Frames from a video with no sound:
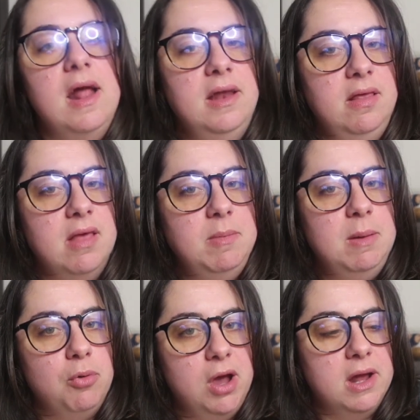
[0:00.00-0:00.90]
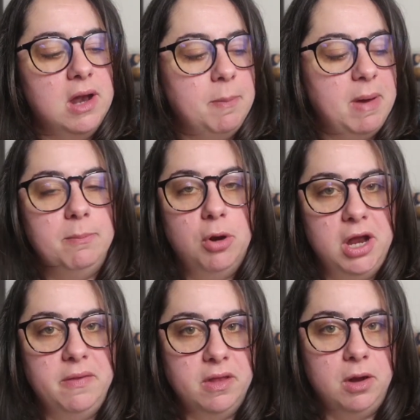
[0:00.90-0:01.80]
And he let me break it up and put
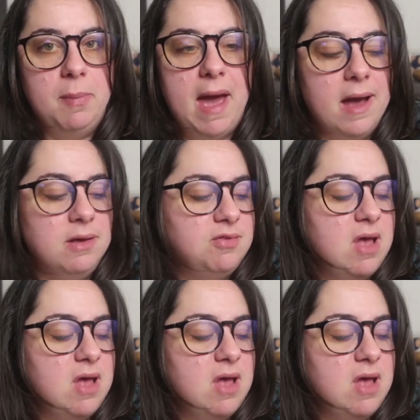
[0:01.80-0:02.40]
it in little bags.